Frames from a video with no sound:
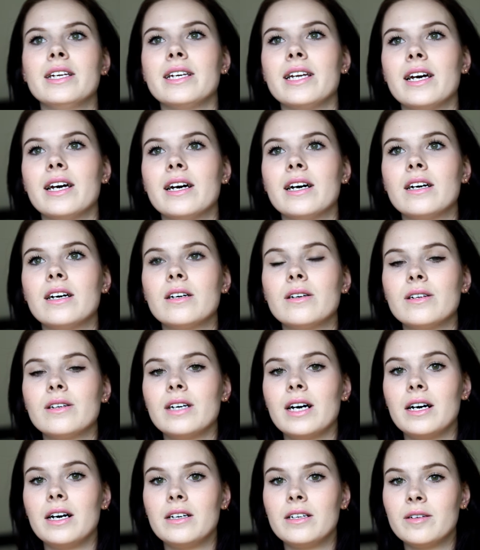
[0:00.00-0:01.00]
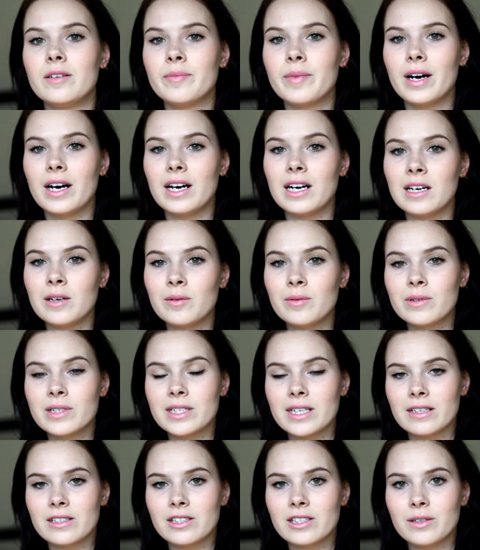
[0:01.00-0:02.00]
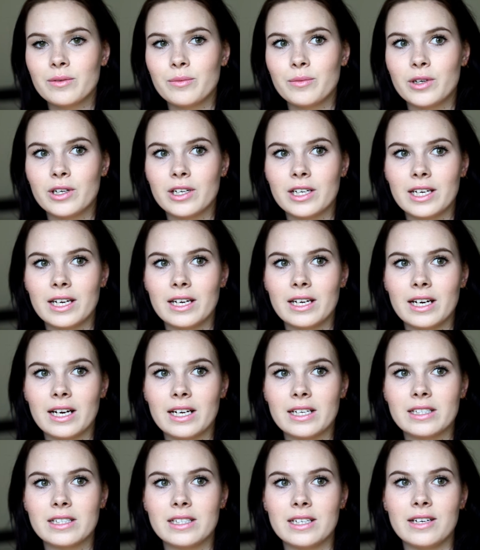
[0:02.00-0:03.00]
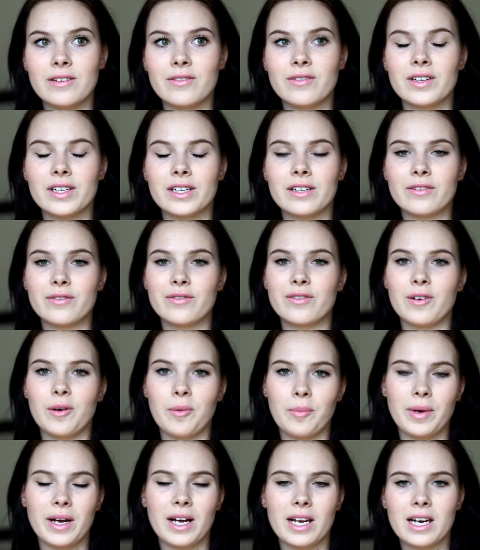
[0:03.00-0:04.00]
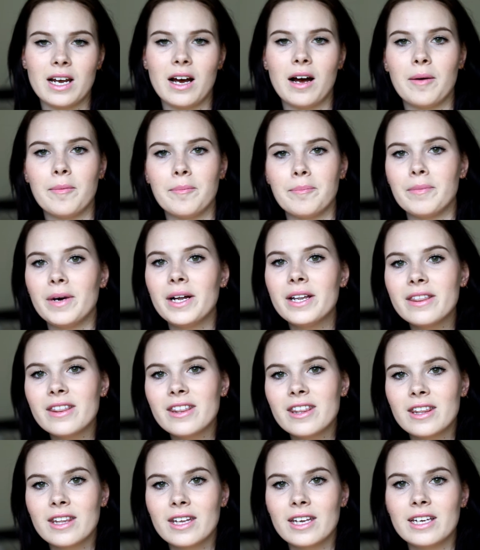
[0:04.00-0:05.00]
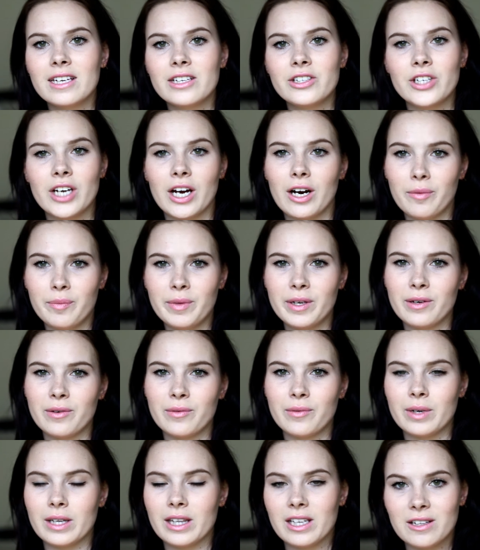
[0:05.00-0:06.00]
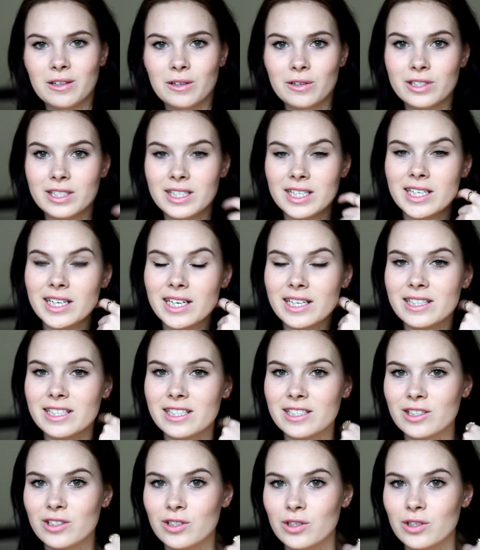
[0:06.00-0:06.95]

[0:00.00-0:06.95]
Now I was actually working at Diva for about a month-ish helping with closing down their